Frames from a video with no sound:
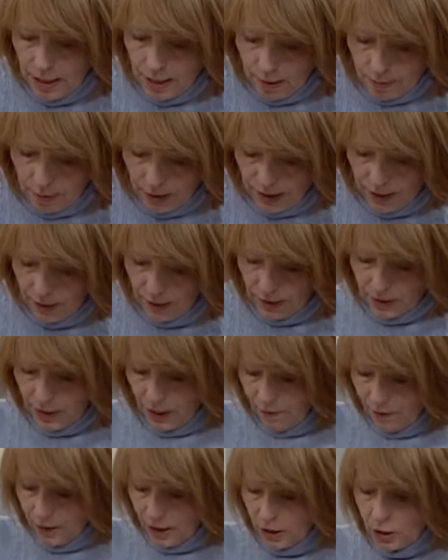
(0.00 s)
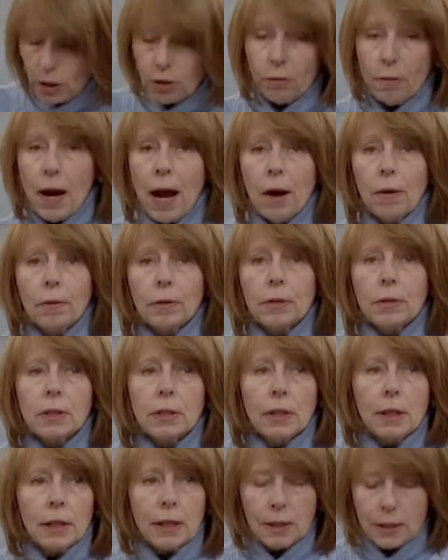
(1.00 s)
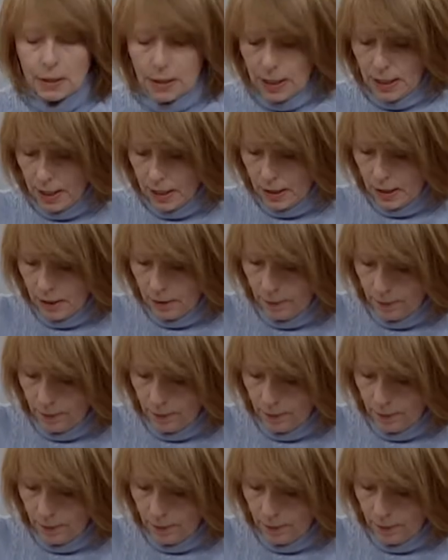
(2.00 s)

But in the 72 hours, it's dead.